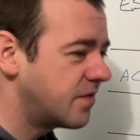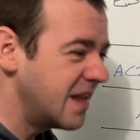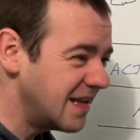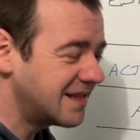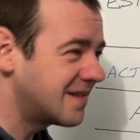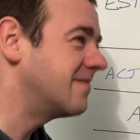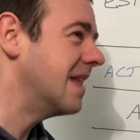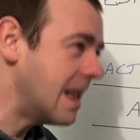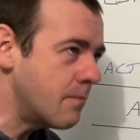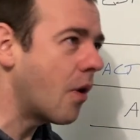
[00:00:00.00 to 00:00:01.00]
It's
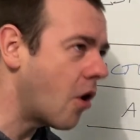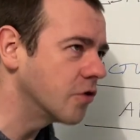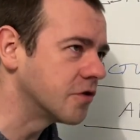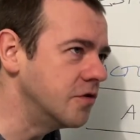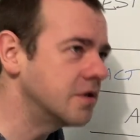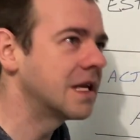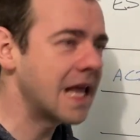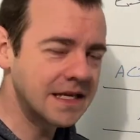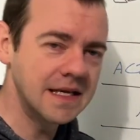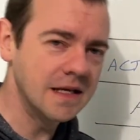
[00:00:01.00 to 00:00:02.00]
important to
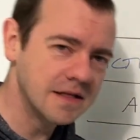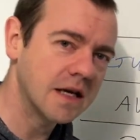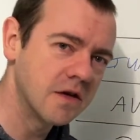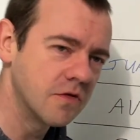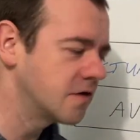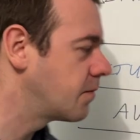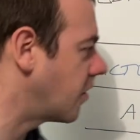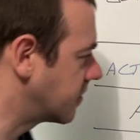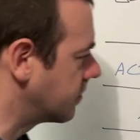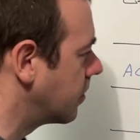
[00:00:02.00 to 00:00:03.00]
get it as accurate as
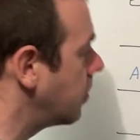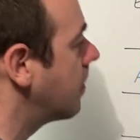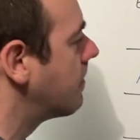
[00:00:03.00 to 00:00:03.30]
possible,